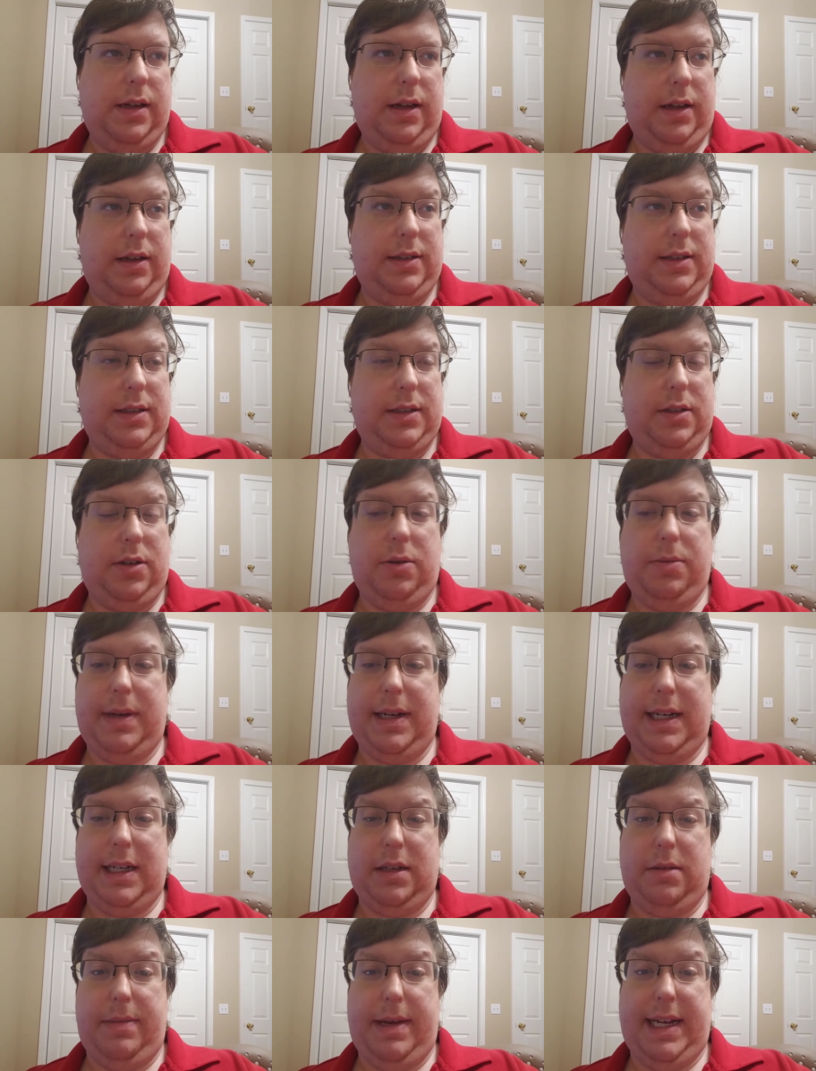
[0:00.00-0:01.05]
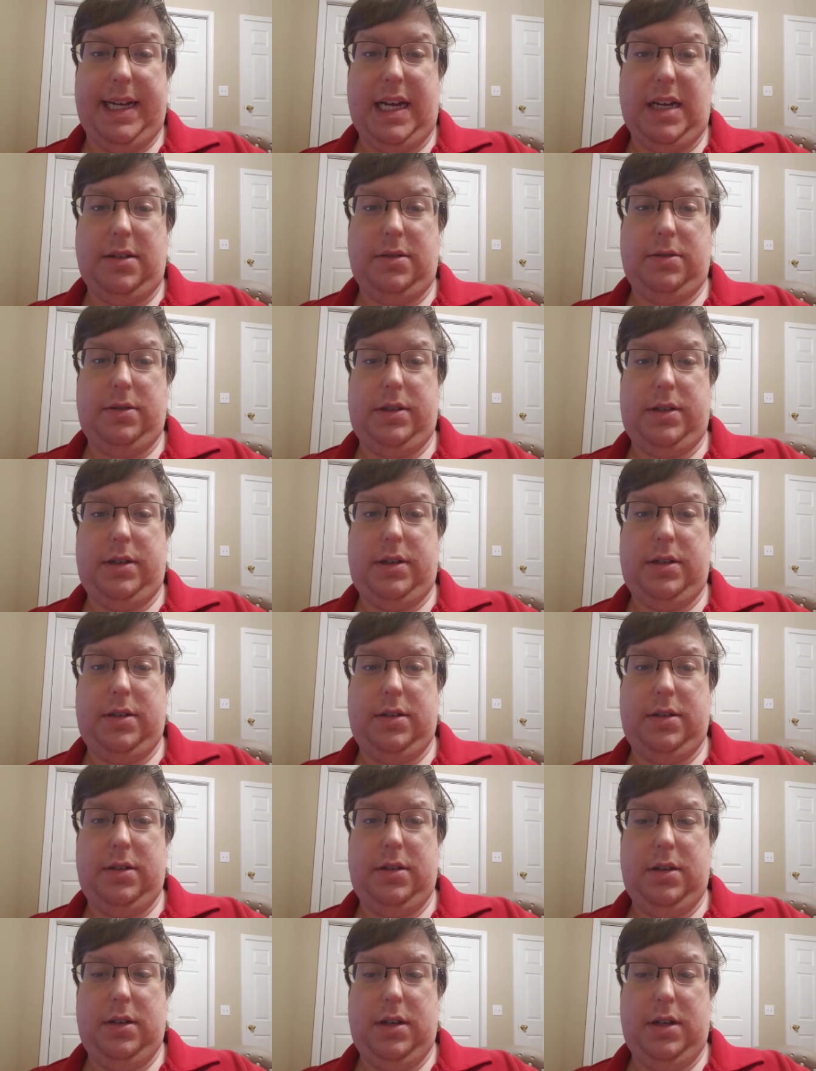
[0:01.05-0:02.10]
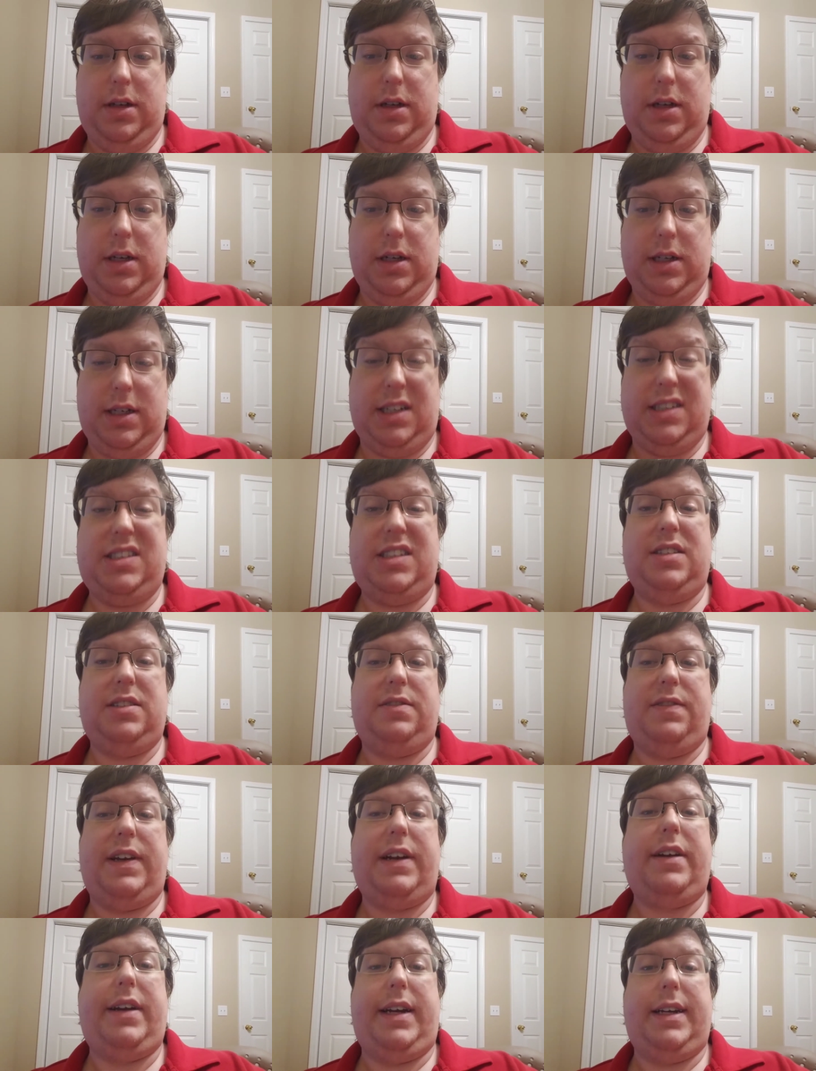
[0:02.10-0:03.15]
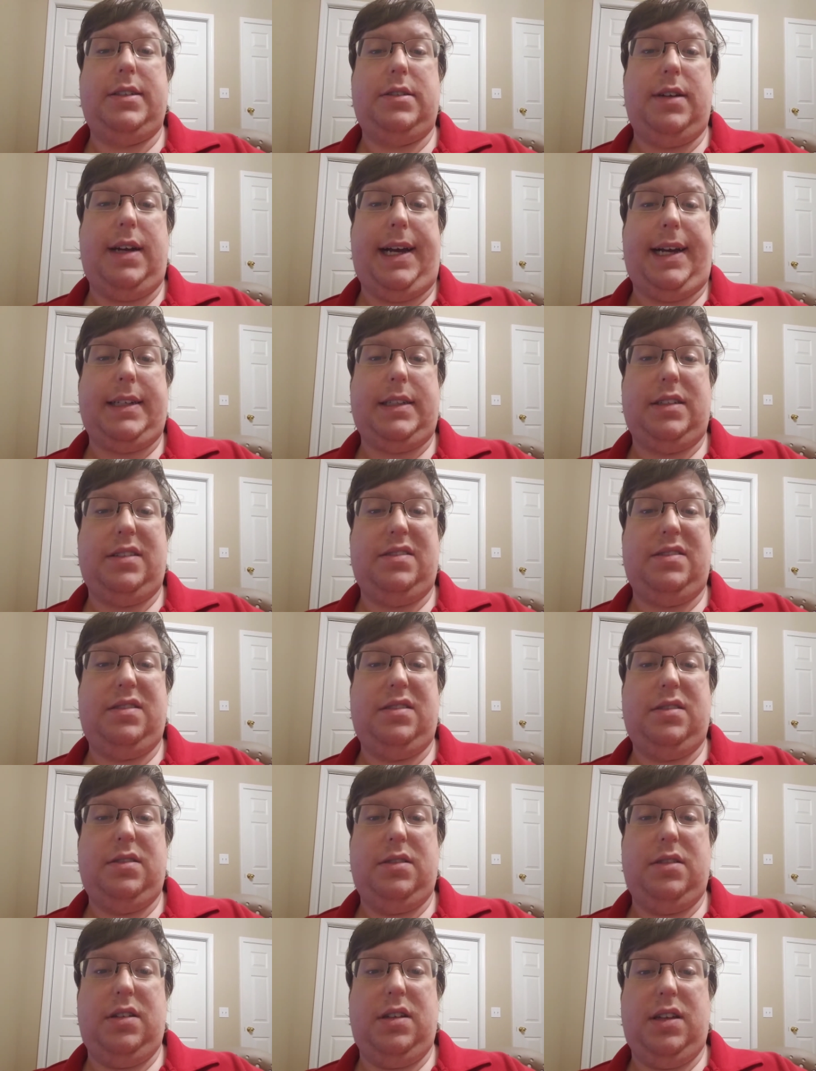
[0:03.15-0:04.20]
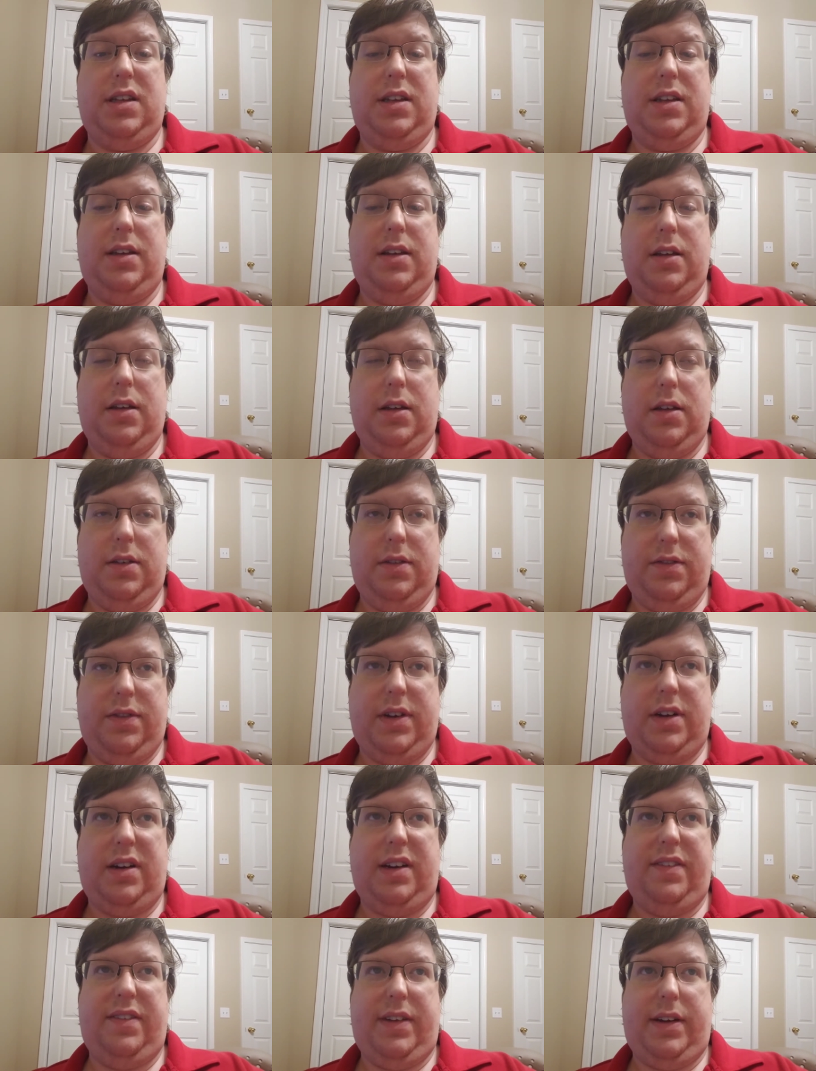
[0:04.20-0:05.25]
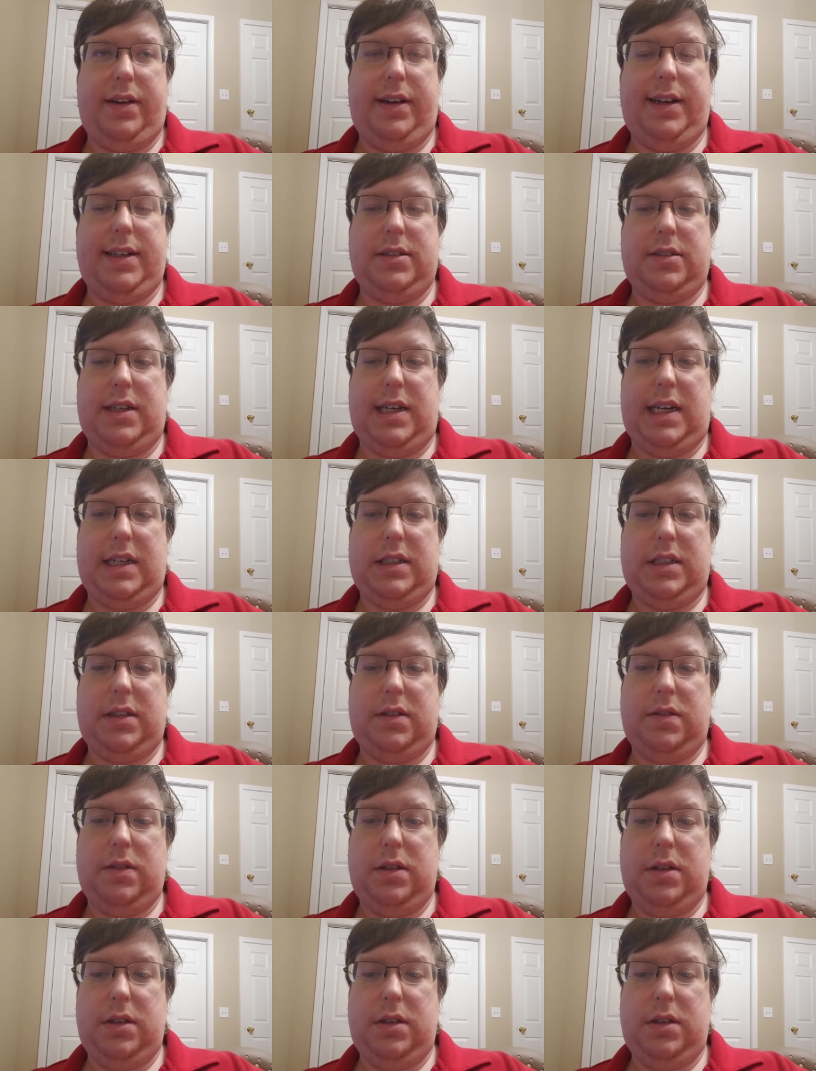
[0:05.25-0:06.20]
I just hope I get to make out with her. Because she's very attractive. Very, very attractive.